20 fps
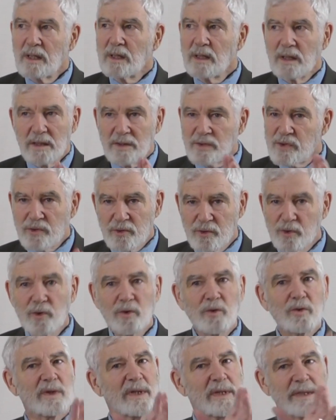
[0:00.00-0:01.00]
is
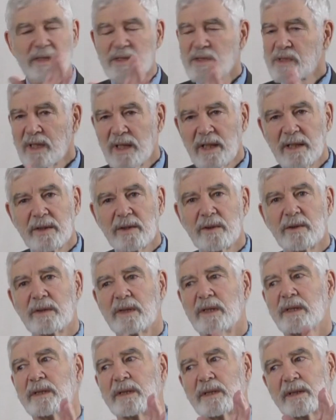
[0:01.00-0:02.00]
true and is clear,
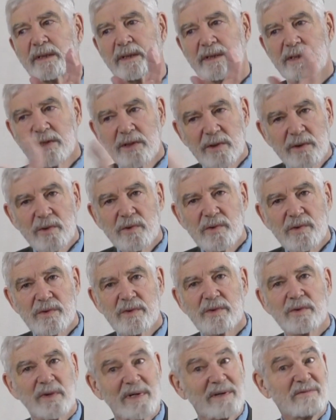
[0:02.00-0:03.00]
and it continues
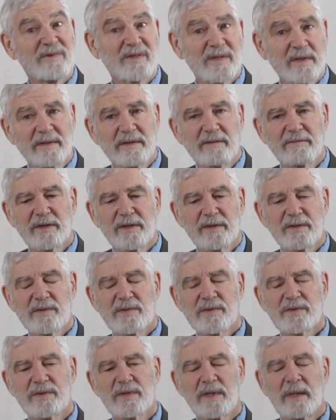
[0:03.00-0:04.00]
to have
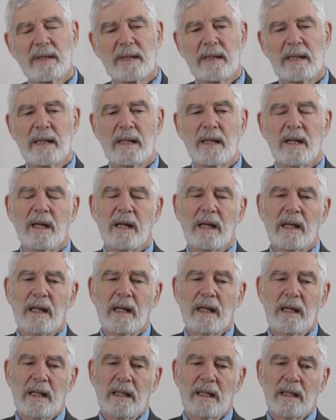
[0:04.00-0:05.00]
significance.
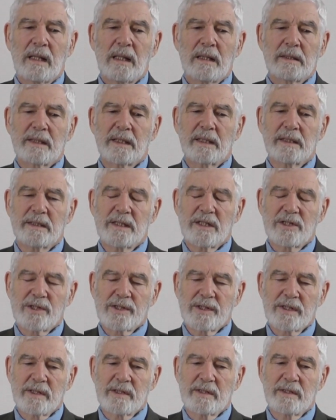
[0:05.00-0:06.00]
The
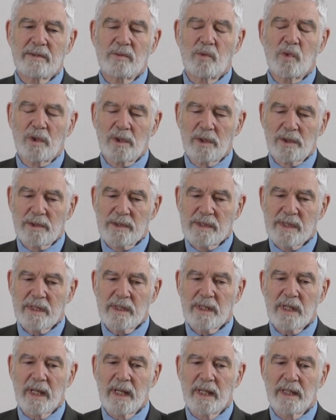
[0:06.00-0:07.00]
condition in the world
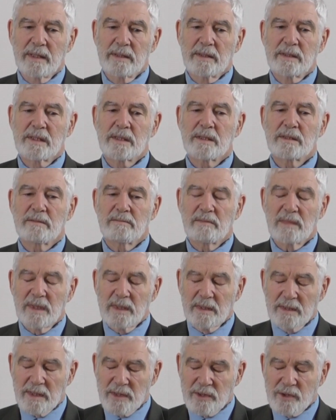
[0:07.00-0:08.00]
and
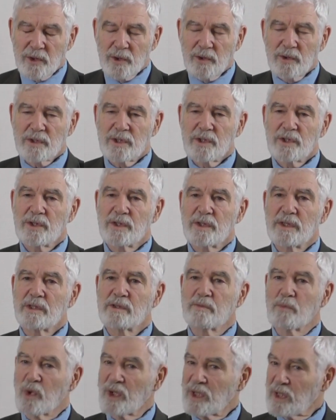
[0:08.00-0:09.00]
in the church
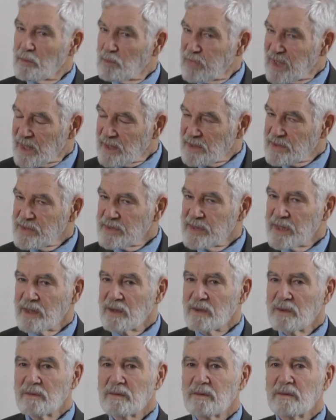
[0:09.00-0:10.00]
is more complex
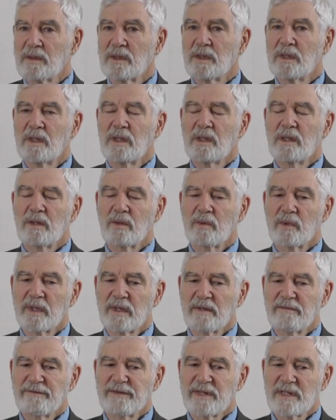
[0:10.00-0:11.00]
now. We
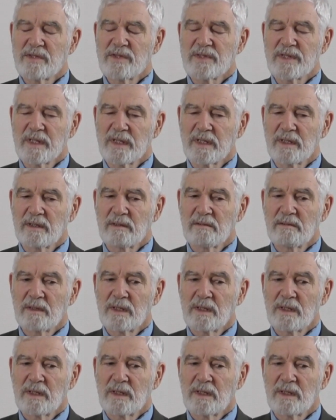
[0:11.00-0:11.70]
are facing